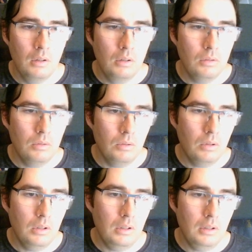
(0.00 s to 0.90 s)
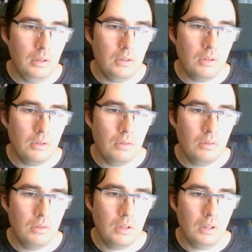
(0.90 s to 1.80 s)
All right,
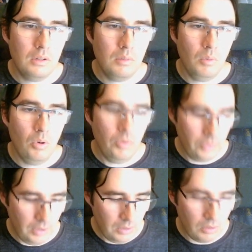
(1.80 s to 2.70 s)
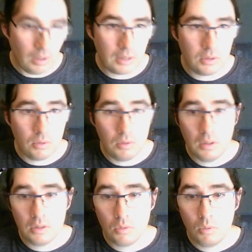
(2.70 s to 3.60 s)
let's get some off-center action on
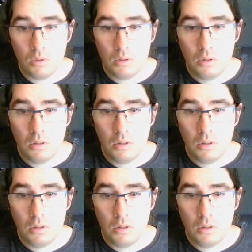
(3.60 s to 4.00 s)
this one.